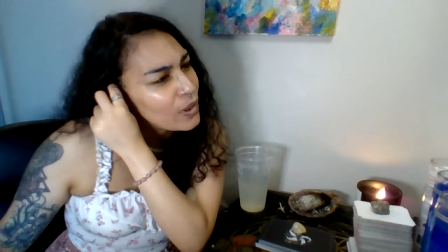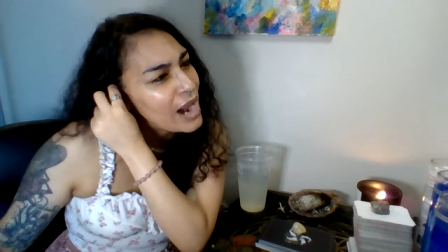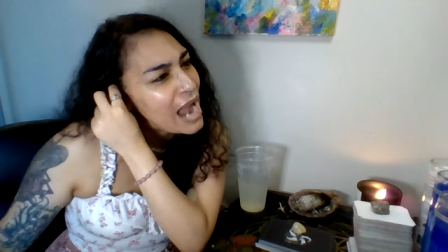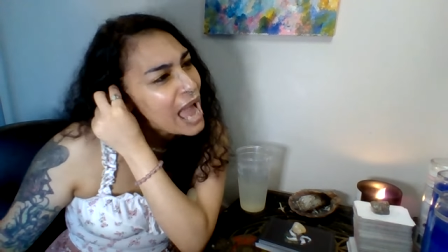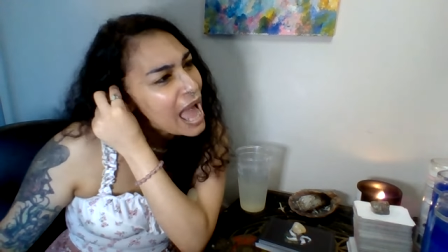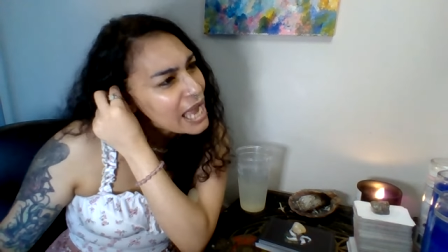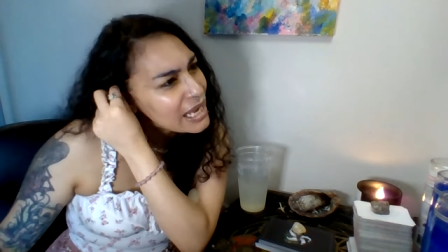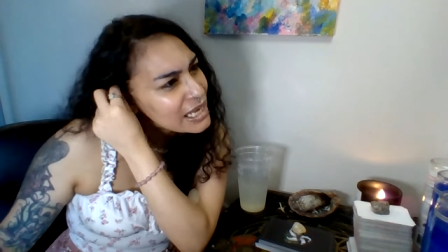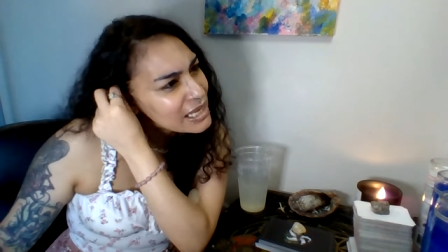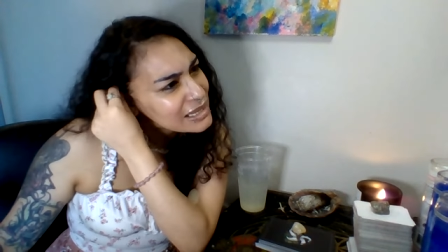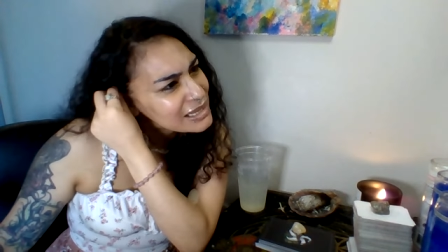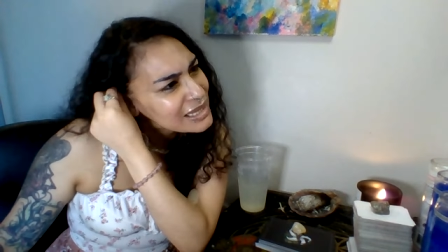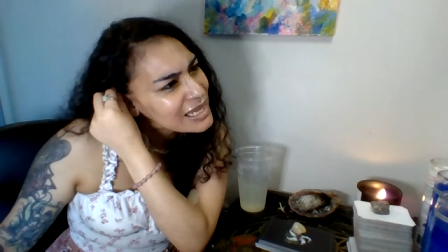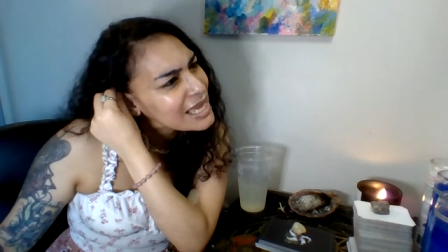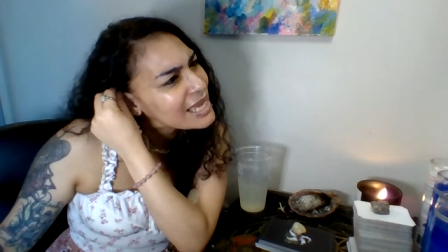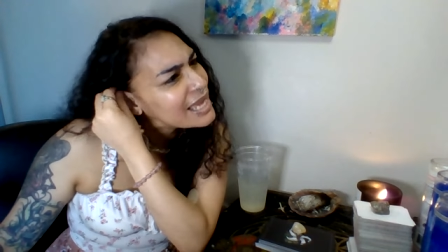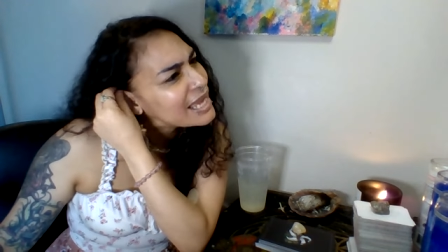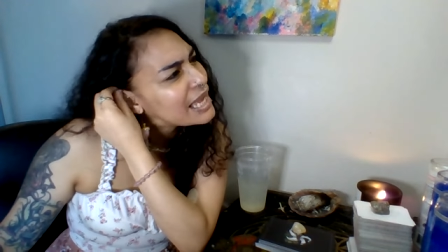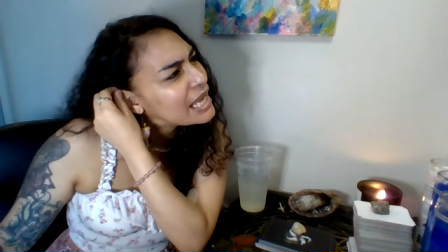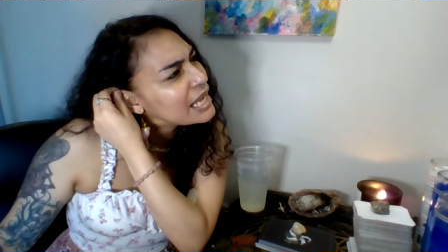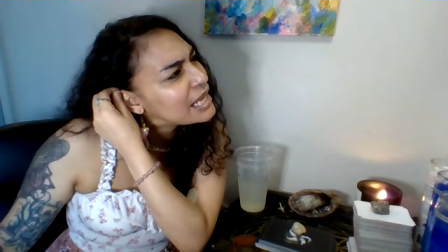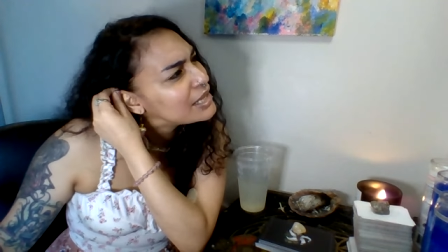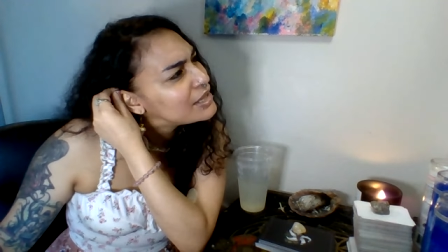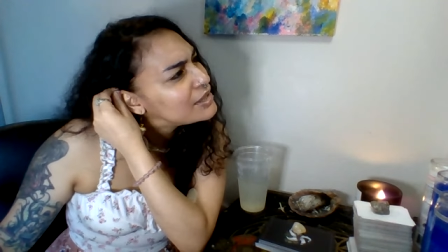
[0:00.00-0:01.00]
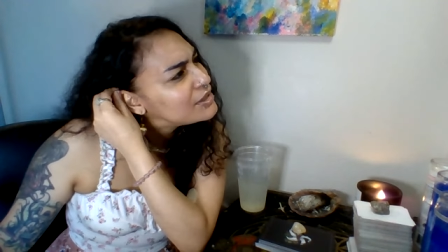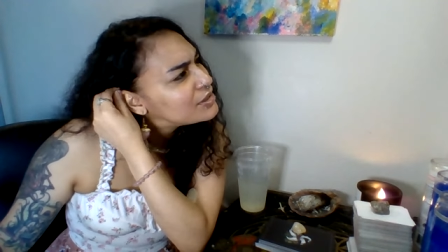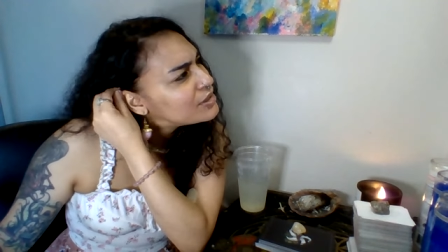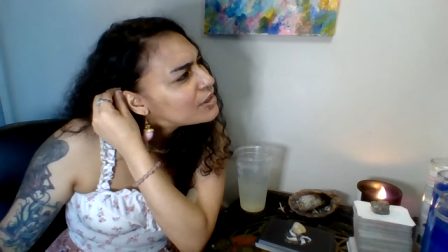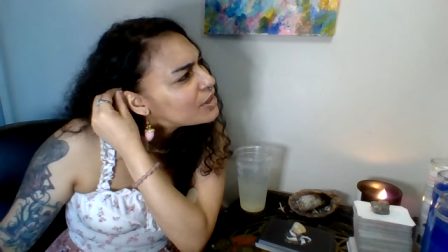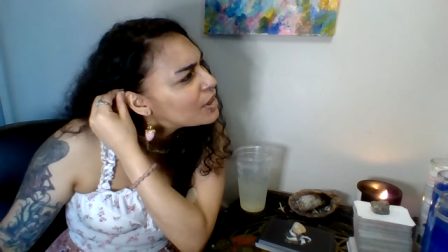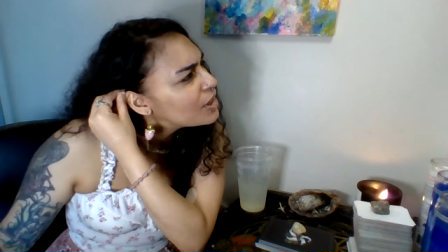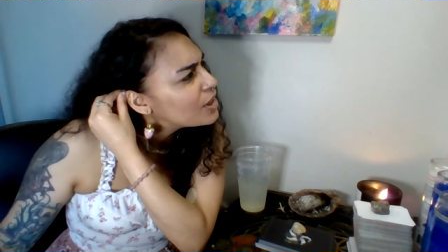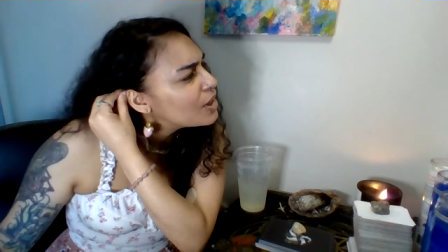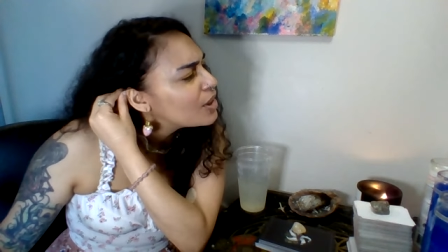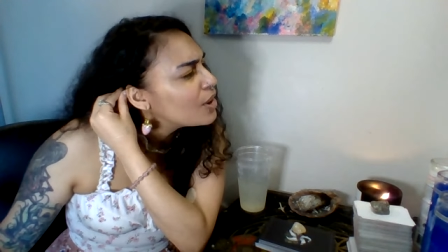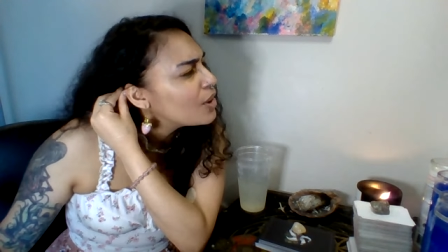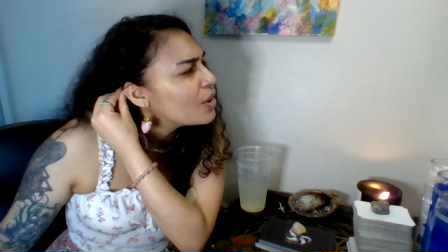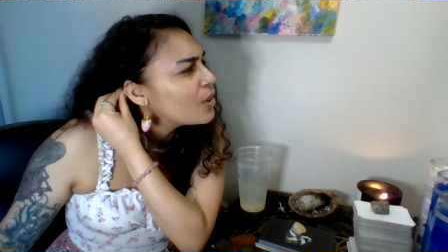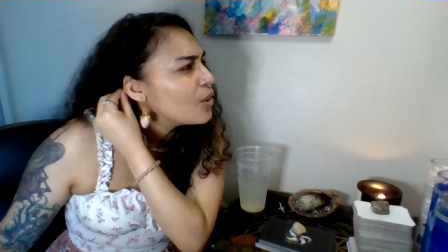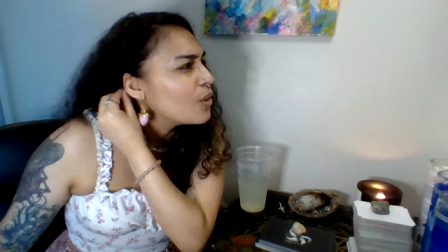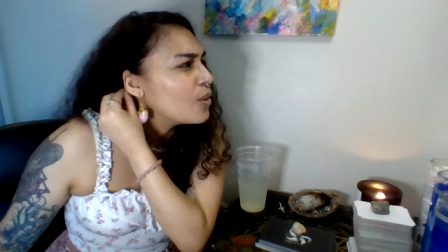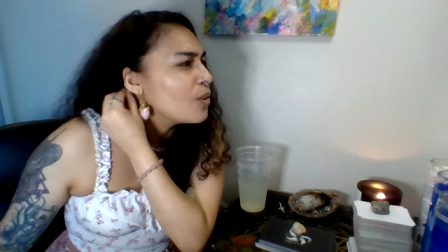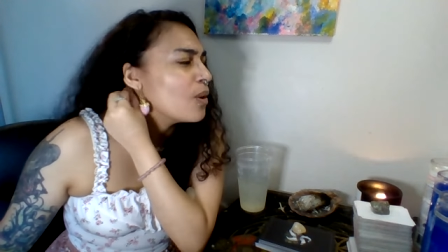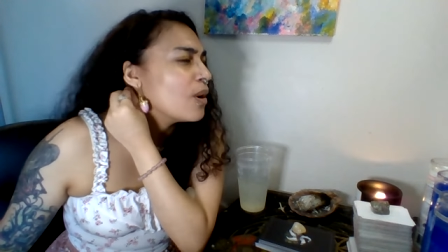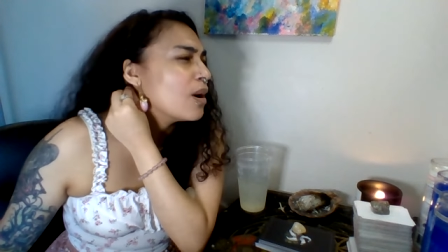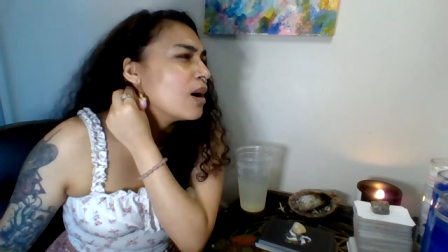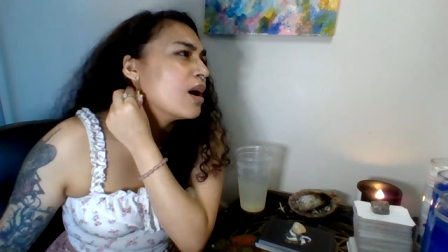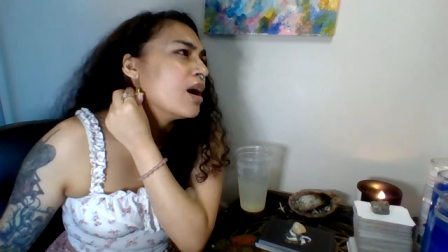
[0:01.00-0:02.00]
accolades,
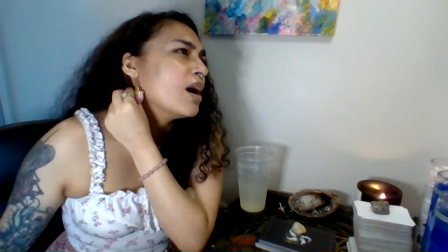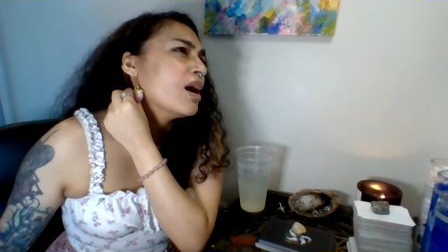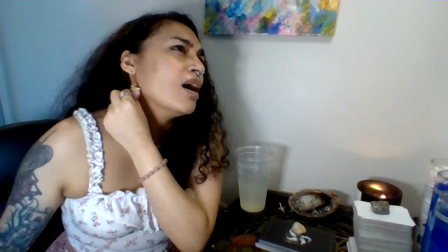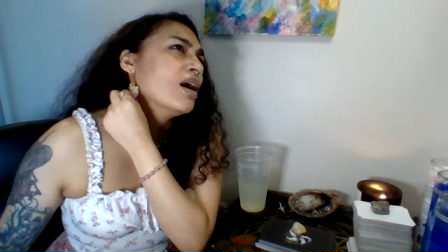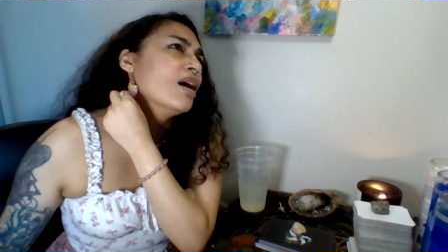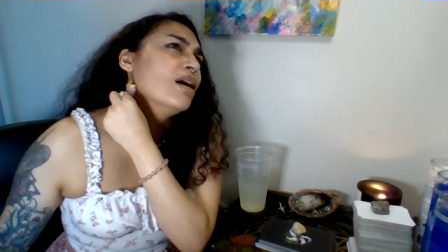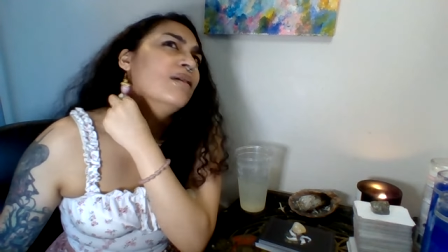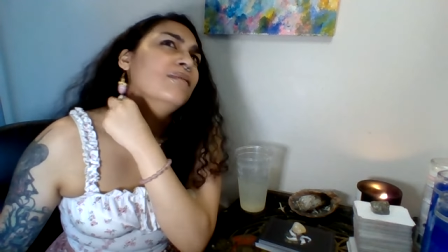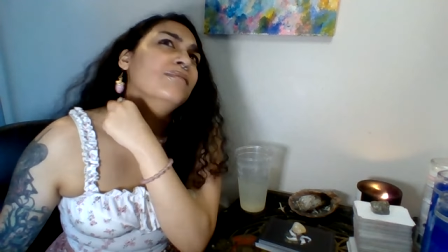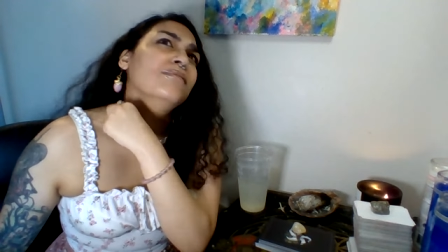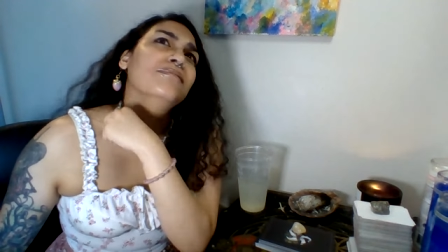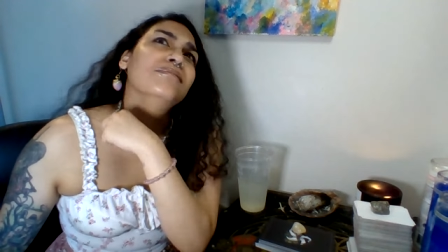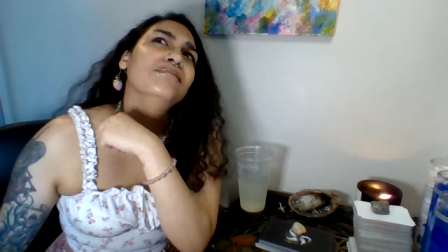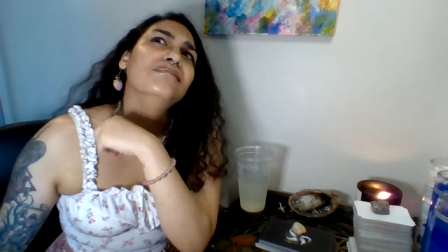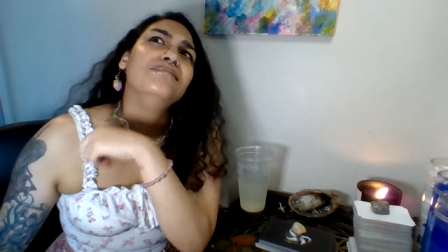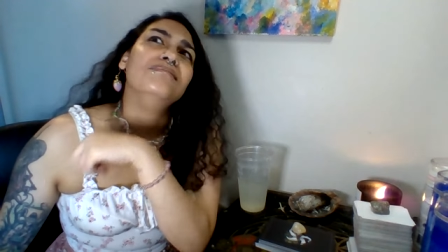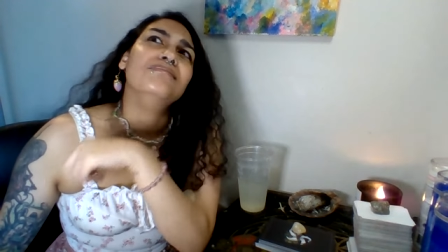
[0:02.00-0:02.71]
um,